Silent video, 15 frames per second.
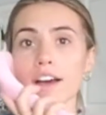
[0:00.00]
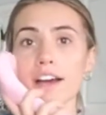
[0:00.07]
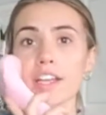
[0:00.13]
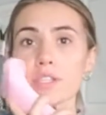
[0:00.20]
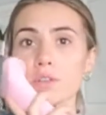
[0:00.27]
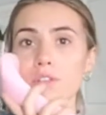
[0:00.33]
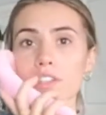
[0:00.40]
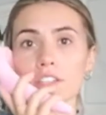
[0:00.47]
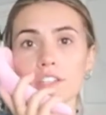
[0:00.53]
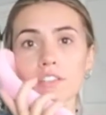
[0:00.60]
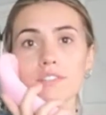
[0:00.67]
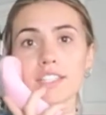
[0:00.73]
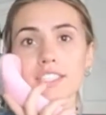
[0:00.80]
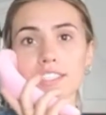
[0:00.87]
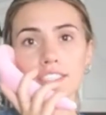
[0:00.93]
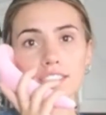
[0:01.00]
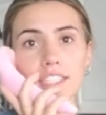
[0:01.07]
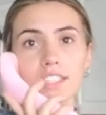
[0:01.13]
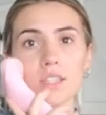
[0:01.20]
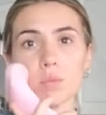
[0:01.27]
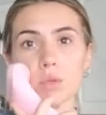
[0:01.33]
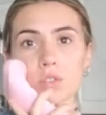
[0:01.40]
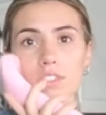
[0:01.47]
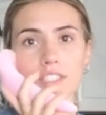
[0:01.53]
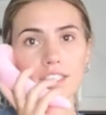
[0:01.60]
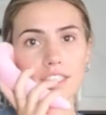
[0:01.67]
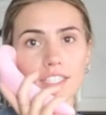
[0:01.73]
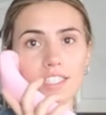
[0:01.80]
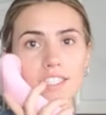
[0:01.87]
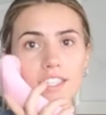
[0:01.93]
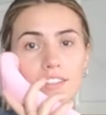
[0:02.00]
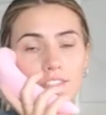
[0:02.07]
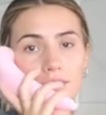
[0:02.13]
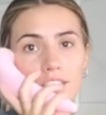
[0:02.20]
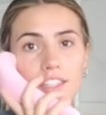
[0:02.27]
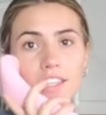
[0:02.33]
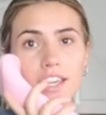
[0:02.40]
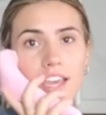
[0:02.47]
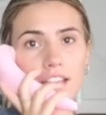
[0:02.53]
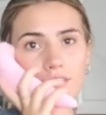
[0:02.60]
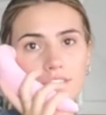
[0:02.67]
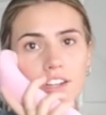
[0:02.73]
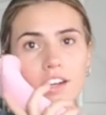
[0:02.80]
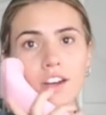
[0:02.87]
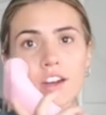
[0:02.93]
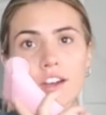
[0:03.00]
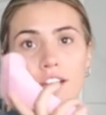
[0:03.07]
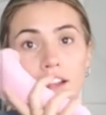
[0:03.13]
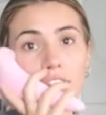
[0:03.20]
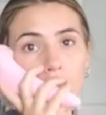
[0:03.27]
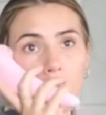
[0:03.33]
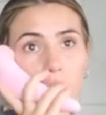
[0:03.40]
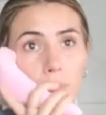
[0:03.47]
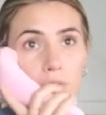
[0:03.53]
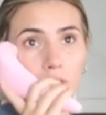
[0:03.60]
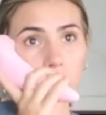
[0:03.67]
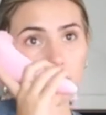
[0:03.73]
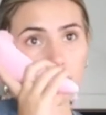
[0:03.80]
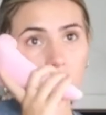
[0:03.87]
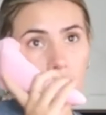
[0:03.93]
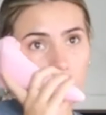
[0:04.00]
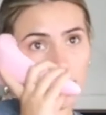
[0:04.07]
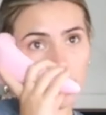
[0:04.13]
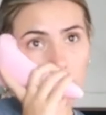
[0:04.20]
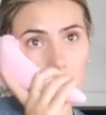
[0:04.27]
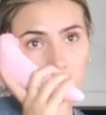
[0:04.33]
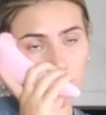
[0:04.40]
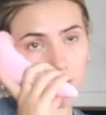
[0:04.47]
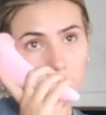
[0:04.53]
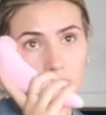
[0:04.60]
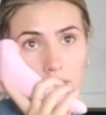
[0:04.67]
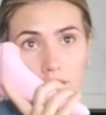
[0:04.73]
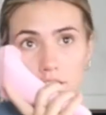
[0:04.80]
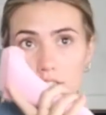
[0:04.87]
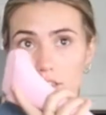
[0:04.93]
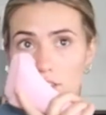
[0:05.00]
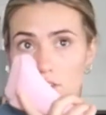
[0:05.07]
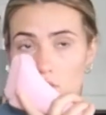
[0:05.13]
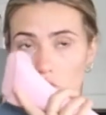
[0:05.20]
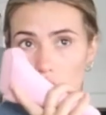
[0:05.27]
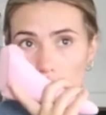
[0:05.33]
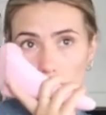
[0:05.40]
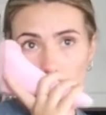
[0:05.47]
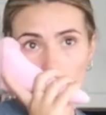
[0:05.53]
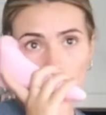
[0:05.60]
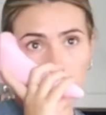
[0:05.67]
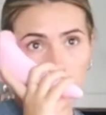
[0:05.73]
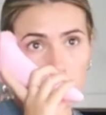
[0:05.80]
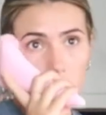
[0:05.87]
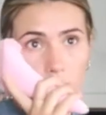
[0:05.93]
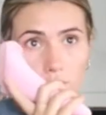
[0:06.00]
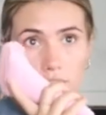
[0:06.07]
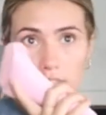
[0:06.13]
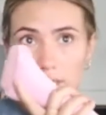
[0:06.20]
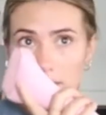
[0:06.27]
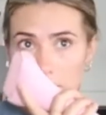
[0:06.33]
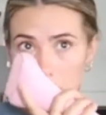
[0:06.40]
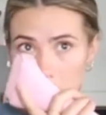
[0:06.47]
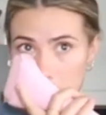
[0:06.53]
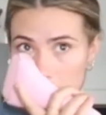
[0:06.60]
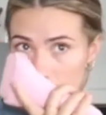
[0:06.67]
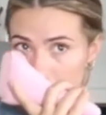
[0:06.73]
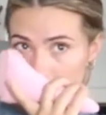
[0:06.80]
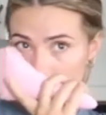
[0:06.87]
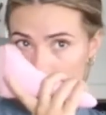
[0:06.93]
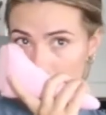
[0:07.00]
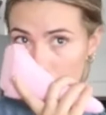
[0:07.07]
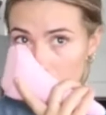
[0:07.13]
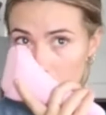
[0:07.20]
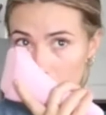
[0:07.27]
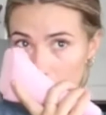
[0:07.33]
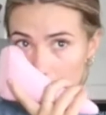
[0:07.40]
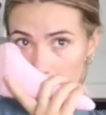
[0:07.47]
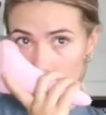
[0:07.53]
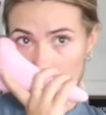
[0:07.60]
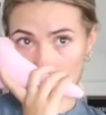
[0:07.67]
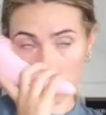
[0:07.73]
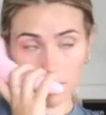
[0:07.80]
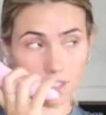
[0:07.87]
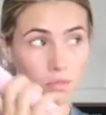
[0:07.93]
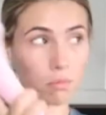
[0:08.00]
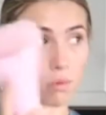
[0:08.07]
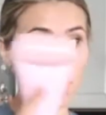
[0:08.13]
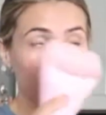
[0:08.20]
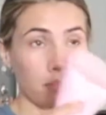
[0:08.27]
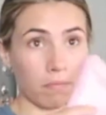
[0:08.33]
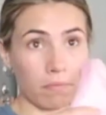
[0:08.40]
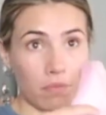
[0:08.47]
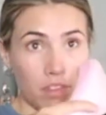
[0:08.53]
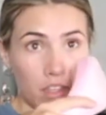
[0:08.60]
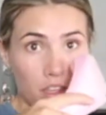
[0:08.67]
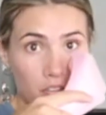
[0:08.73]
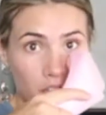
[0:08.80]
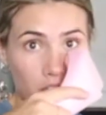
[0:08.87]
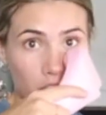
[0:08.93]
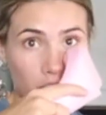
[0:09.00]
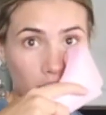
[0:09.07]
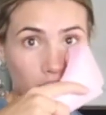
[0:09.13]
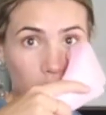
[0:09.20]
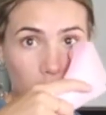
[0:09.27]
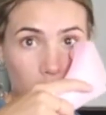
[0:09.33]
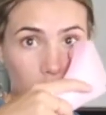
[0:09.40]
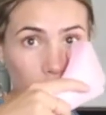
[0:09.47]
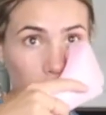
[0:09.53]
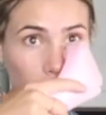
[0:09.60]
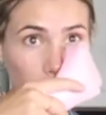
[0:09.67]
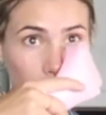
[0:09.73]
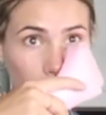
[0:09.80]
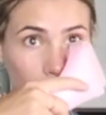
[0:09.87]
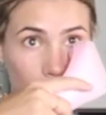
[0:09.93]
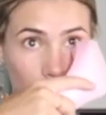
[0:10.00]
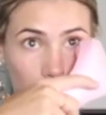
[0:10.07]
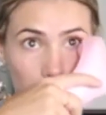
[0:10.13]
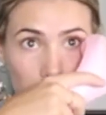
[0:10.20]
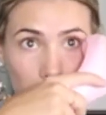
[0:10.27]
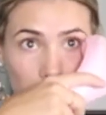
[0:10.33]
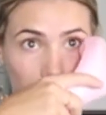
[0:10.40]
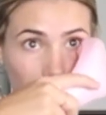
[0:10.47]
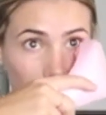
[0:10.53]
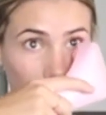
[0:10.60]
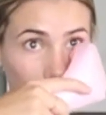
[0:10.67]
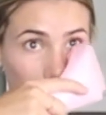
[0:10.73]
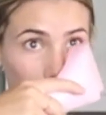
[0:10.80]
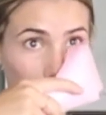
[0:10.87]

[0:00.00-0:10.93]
ice rolling your face is like the most addicting feeling ever. I personally don't use it to like do anything else because I don't really believe that it does, but it just feels so good